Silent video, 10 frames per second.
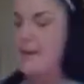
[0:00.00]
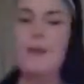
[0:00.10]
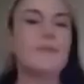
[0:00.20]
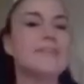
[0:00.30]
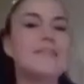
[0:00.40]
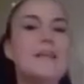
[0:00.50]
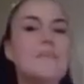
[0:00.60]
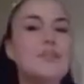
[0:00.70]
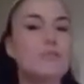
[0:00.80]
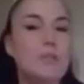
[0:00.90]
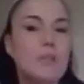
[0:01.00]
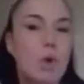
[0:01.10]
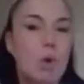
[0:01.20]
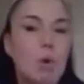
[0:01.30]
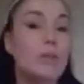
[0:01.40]
It just keeps it really
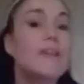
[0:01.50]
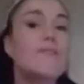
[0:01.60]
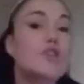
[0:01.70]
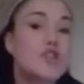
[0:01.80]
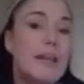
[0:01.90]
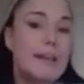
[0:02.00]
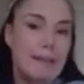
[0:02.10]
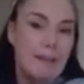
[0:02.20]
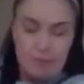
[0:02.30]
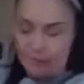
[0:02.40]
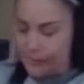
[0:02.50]
cold, or if you're shaking it.